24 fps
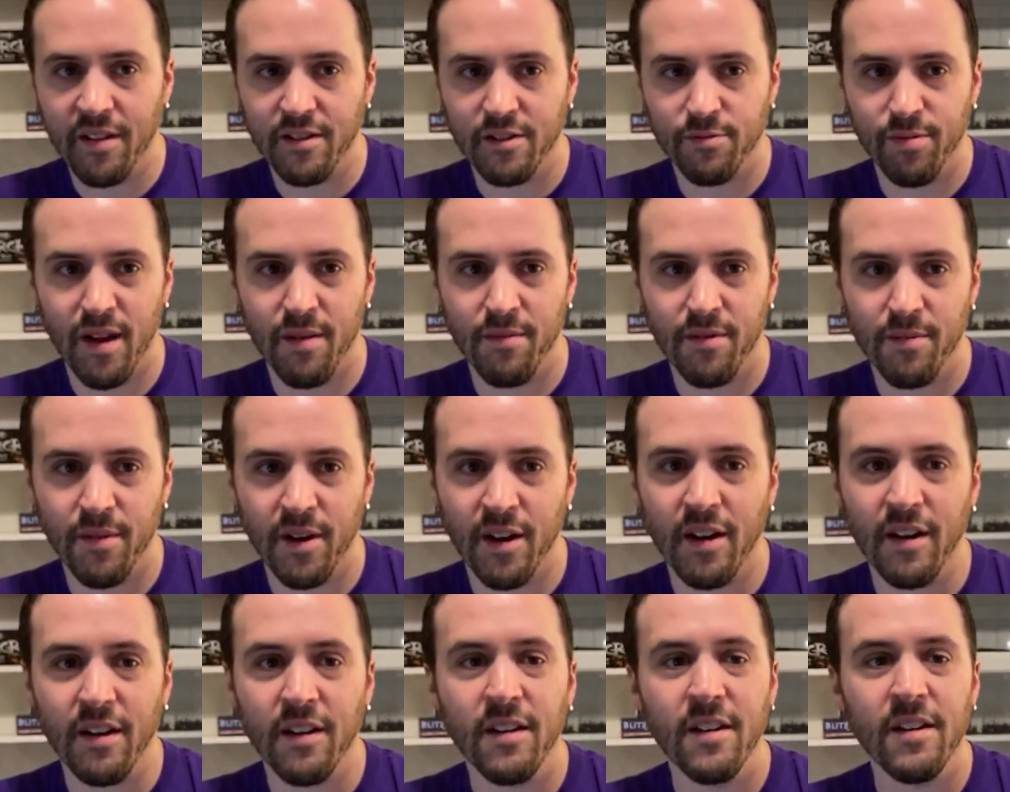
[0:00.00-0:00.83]
This might be
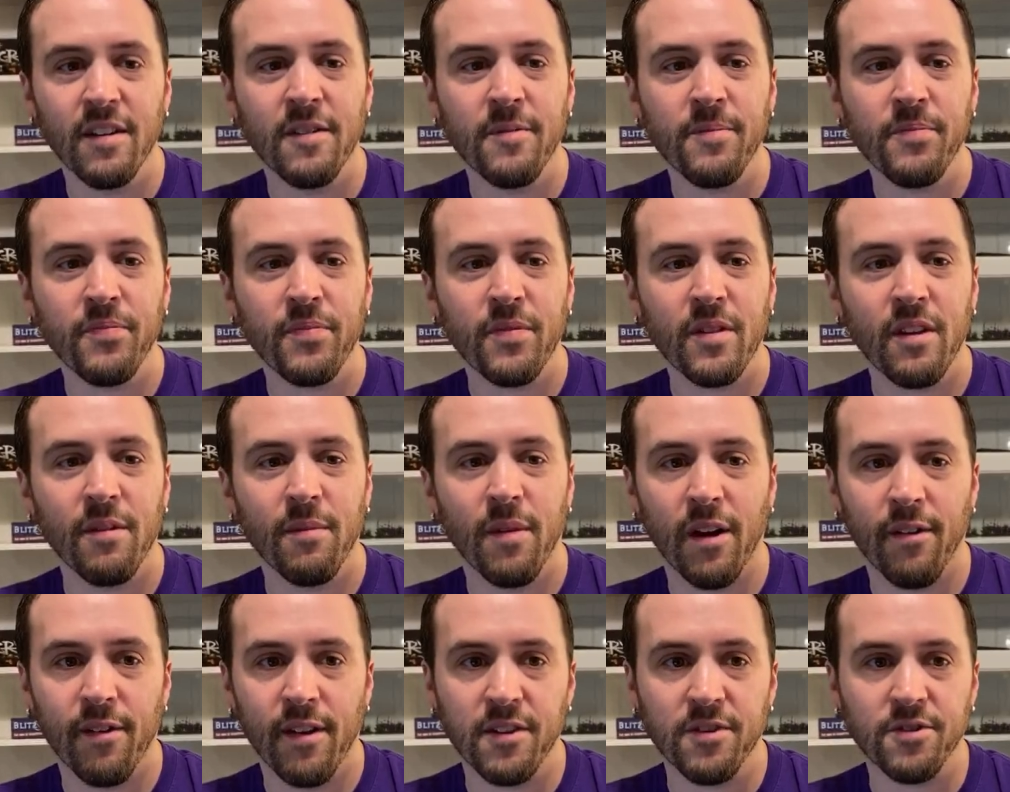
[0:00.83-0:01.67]

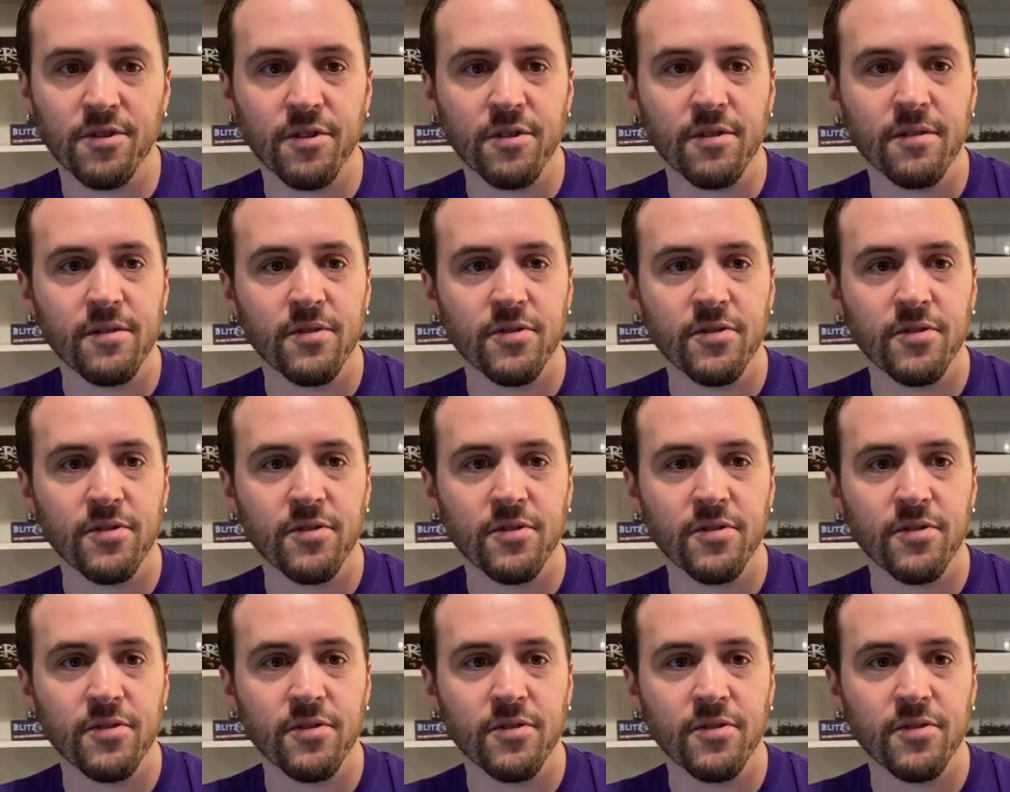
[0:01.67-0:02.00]
my Ranger.